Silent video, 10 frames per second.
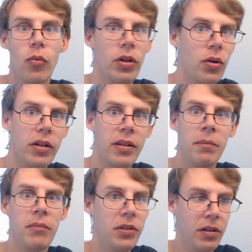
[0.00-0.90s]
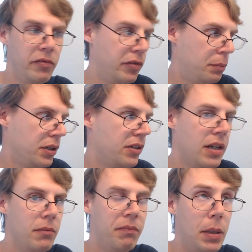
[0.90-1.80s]
record them, you know, for
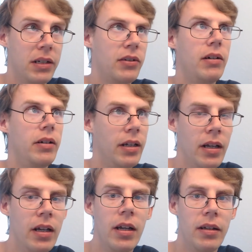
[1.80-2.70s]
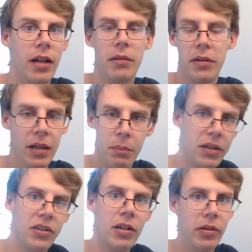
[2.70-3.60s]
poster posterity. Not, not
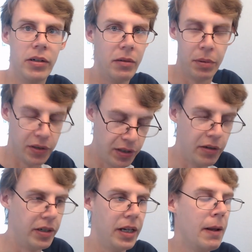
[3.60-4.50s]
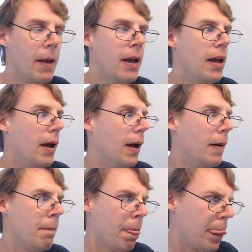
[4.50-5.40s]
posterior, posterity.
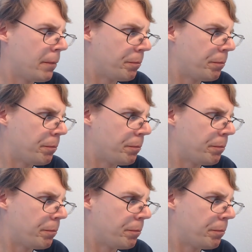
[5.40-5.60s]
Um,